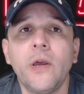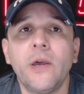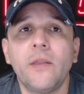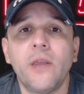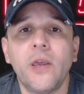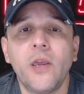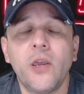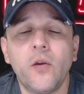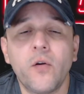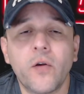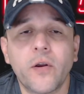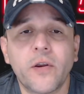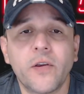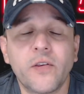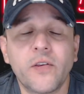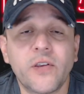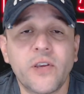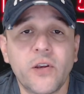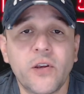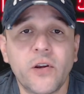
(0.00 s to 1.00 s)
the
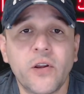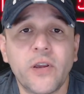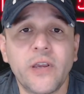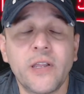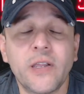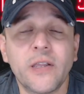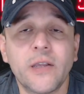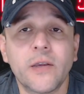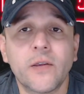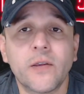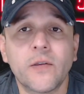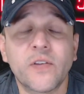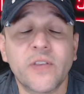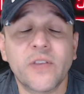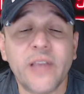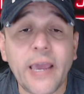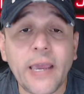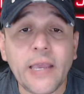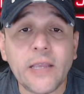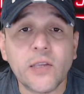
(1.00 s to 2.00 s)
hurricanes here in the
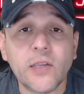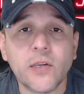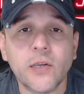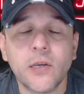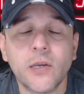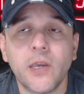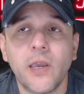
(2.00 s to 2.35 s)
States.